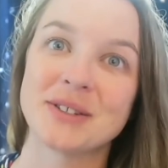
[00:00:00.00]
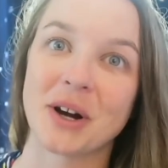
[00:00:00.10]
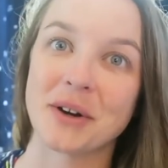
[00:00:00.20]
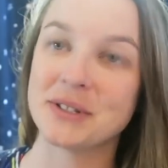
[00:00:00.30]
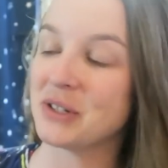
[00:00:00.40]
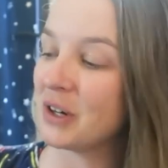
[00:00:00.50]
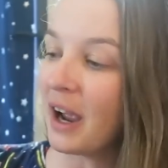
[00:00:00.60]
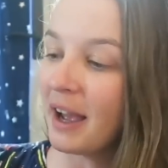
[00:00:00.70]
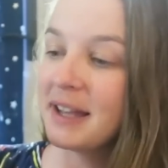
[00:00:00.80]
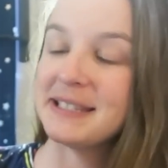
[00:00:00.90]
Stars in Your
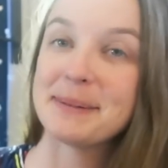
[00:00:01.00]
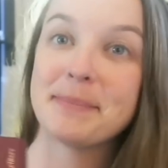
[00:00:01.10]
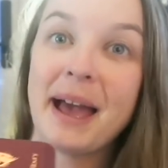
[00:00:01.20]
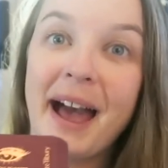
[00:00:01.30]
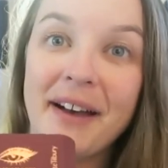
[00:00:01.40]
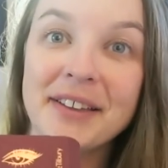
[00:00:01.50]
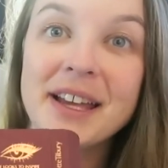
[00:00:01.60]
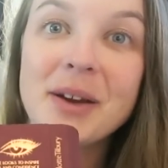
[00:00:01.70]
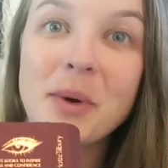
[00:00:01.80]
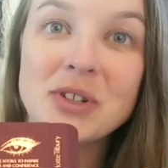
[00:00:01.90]
Eyes
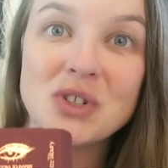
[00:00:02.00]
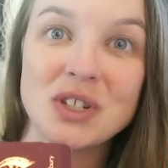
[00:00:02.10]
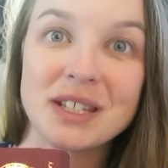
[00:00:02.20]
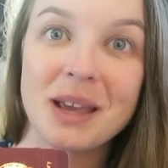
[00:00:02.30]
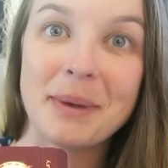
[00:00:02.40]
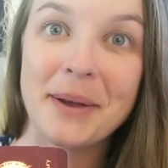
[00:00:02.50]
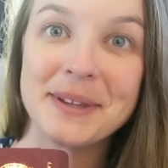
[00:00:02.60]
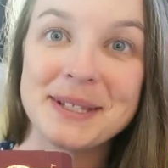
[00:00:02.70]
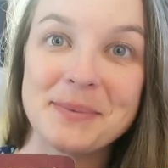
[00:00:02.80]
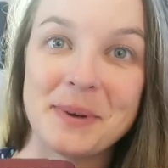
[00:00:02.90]
palette, which just came
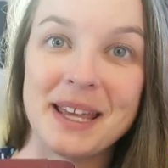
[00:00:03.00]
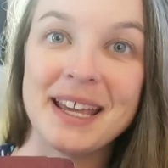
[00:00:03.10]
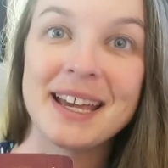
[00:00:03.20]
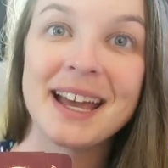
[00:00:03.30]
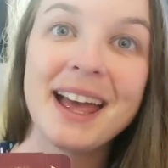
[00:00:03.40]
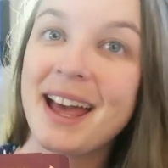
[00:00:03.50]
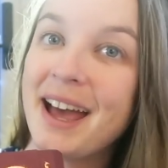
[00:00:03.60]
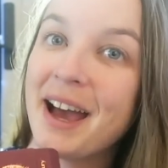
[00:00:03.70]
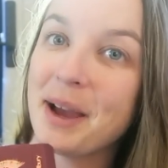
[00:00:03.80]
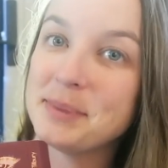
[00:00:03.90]
out this week.
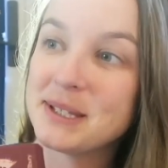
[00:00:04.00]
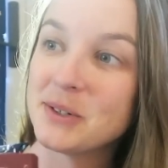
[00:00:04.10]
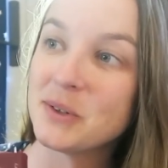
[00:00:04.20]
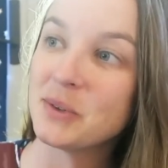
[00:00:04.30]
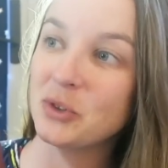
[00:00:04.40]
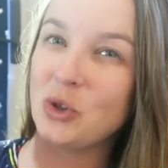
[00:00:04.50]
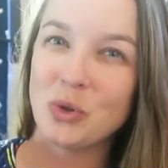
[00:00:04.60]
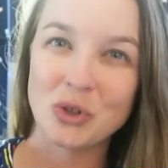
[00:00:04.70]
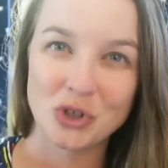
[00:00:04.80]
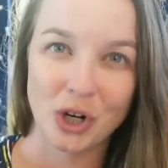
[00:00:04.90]
I'm still
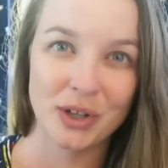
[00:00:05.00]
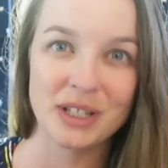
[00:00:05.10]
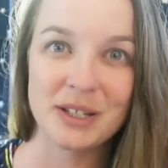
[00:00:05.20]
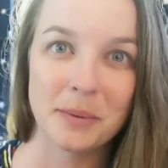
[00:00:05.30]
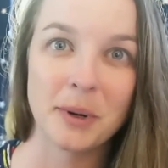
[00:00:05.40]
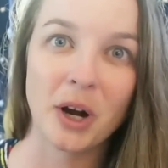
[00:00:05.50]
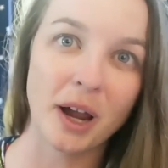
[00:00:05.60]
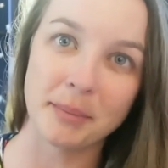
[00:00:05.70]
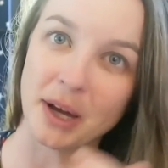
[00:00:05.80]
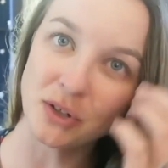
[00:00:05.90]
new to Charlotte
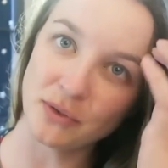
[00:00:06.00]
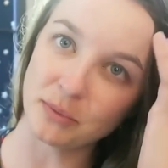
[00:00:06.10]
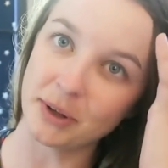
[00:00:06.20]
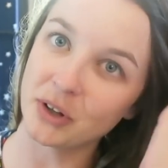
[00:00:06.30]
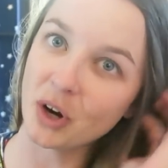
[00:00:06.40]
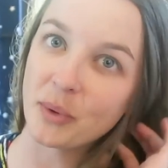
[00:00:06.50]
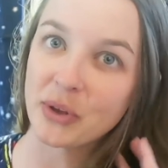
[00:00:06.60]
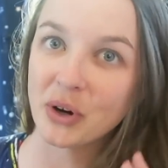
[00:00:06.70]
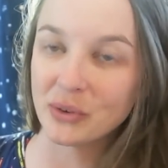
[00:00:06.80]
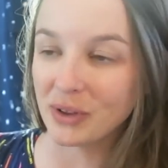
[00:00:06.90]
Tilbury. I'm not too familiar
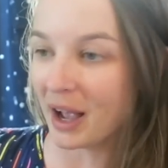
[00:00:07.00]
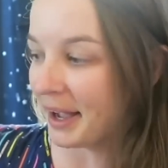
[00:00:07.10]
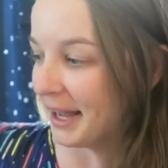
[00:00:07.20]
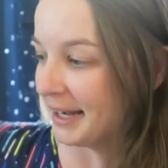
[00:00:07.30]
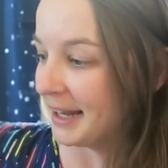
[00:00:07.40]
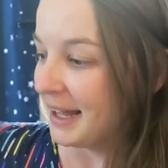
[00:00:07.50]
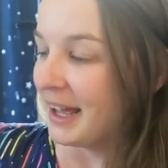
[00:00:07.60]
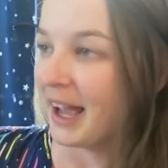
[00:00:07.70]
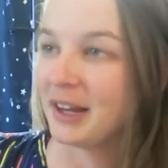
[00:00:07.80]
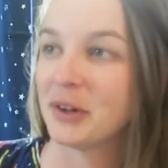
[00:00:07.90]
with her line.
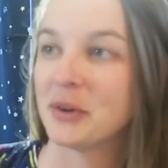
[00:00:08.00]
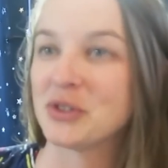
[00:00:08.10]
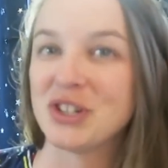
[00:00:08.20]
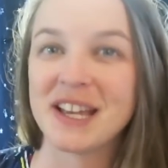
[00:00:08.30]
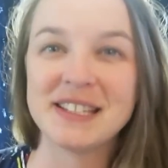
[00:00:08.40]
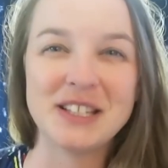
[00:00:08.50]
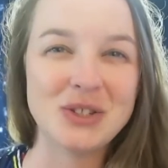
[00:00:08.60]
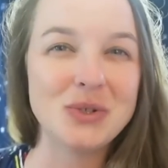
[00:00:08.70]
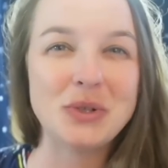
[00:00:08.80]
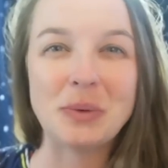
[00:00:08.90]
I know she has
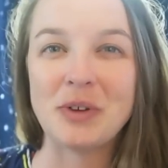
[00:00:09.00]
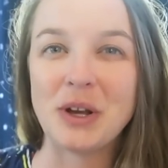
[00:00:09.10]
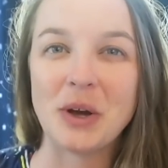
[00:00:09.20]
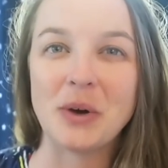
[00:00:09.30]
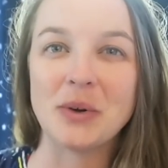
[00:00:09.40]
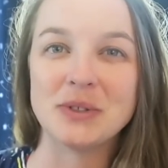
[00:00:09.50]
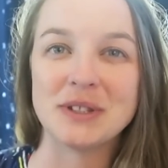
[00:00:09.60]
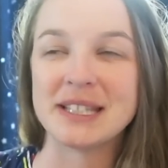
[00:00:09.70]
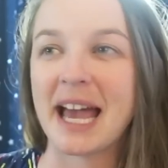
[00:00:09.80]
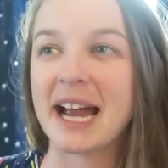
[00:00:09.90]
these YouTube videos
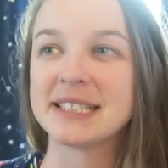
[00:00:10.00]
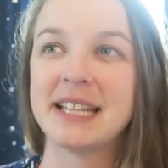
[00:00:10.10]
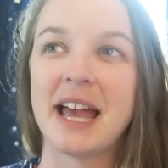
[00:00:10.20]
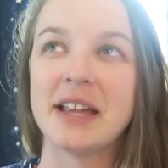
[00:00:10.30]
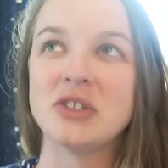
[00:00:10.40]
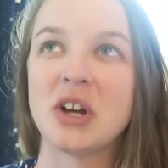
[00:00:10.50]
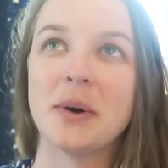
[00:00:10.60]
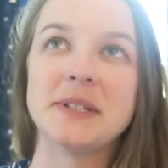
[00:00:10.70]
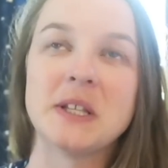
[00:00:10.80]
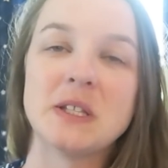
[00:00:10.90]
and this accent and she
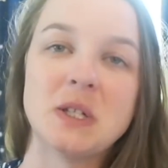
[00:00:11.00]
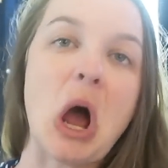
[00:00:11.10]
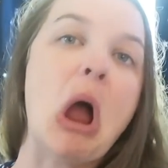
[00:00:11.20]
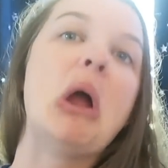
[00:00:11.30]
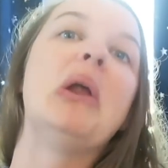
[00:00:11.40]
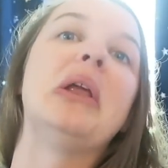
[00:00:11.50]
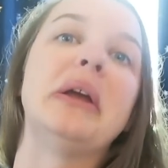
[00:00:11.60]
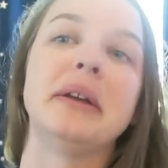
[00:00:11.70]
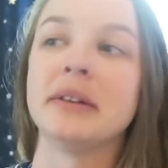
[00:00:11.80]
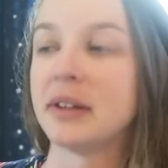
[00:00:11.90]
always says,
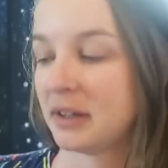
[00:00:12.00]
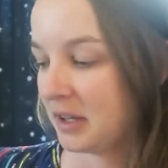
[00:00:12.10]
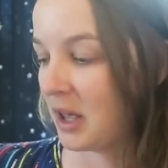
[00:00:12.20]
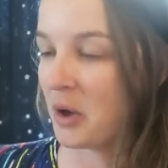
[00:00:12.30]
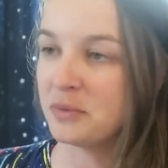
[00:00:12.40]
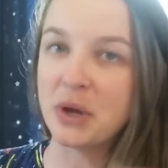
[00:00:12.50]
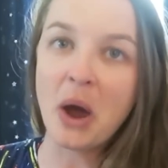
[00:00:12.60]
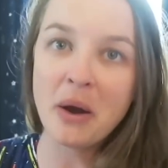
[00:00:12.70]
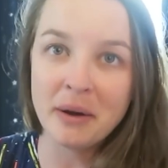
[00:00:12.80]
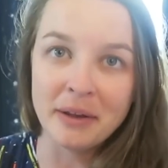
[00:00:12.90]
darling, oh
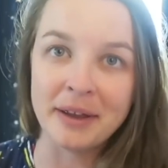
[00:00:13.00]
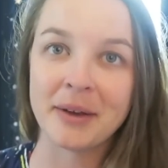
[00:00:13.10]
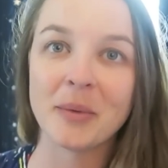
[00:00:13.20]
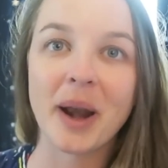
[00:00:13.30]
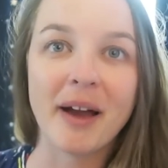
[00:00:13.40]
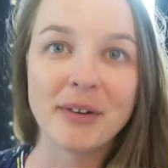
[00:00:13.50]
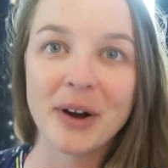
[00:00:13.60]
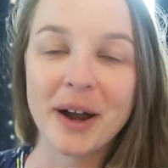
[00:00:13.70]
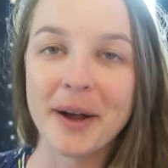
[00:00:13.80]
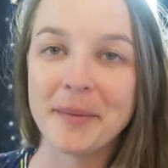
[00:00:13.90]
darling,
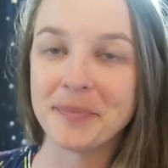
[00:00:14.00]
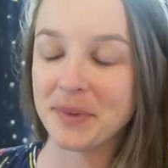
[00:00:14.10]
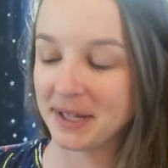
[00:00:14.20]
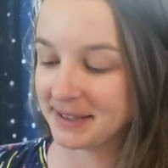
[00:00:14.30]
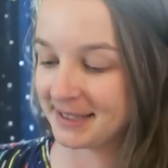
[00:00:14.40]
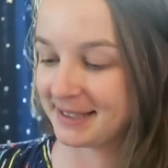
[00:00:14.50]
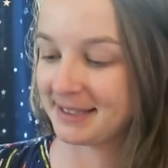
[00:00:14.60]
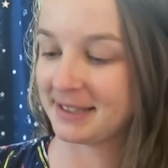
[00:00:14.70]
whatever. Um, it's